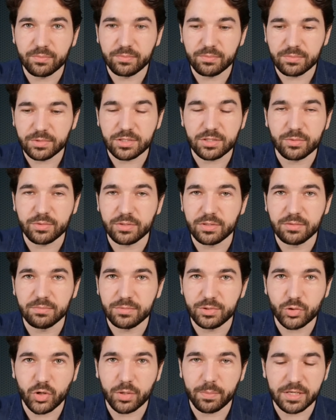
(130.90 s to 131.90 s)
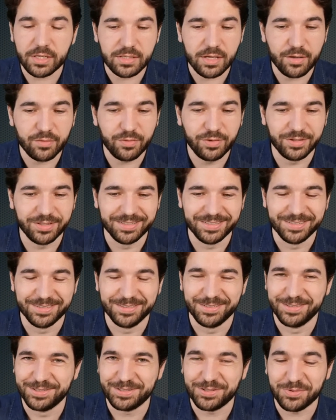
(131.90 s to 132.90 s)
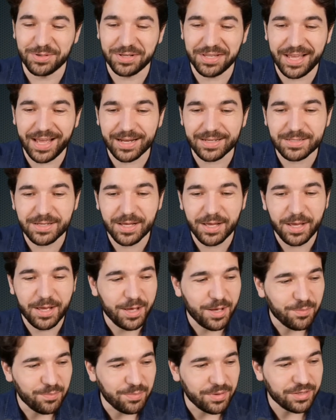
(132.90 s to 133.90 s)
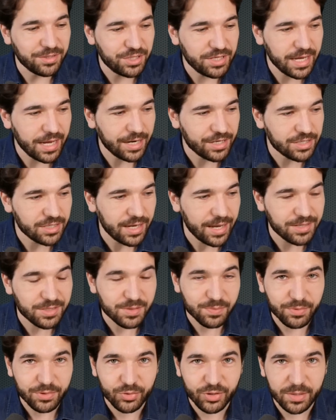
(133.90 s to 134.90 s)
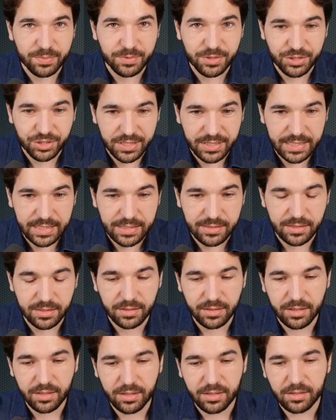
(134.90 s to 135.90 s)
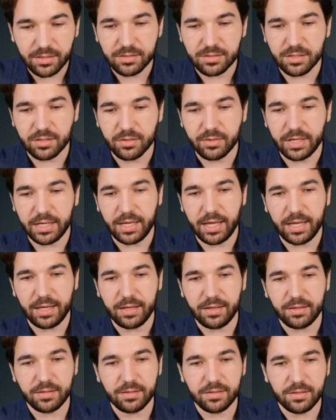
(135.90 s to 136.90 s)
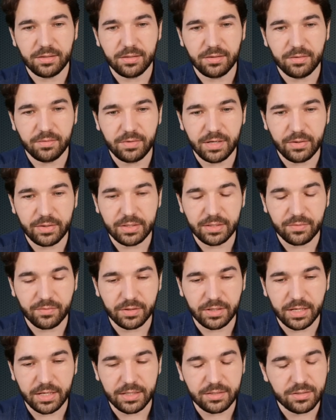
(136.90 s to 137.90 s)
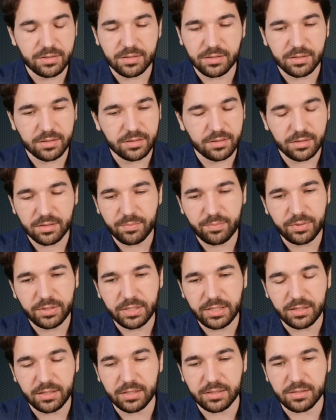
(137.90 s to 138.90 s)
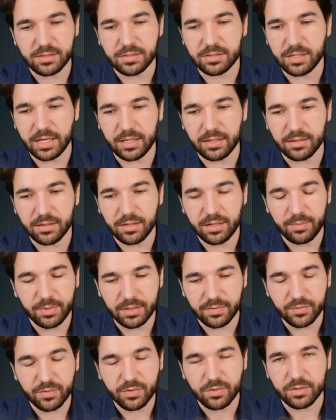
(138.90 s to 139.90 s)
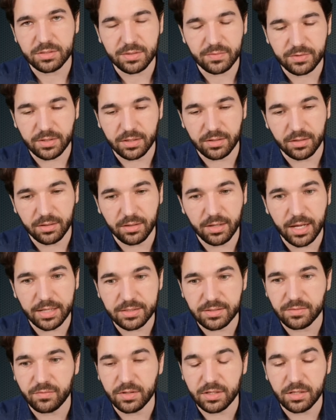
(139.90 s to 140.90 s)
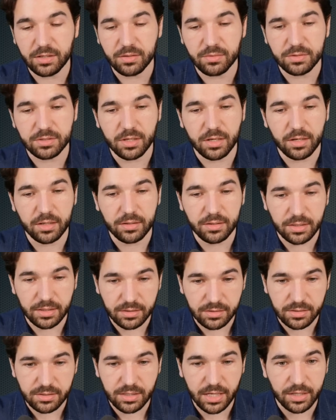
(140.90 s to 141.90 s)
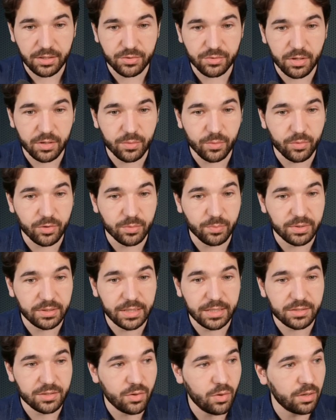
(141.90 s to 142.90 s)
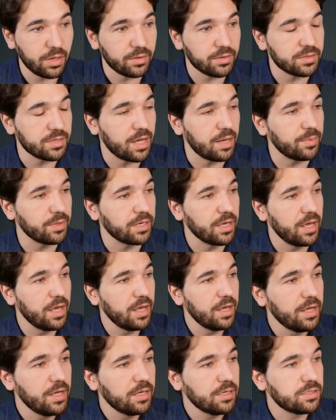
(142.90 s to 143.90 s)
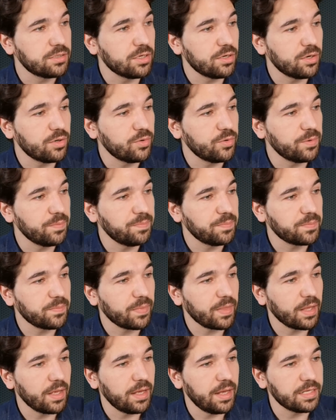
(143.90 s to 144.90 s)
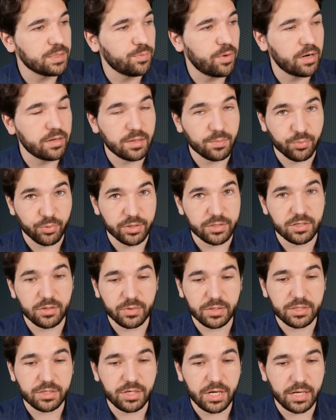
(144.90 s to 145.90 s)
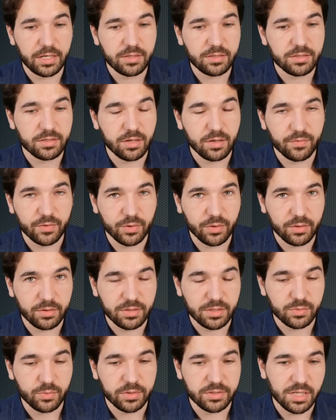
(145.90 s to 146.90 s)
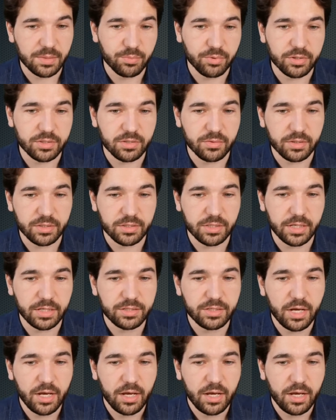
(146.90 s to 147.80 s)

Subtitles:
just to enjoy myself, just to relax, but she actually has a prescription. She needs it. So a very different case, just completely insane. I mean, of course, I've done lots of videos on the insane drug war, but that's a whole other topic. So as part of the prisoner exchange, so of course this was a prisoner exchange,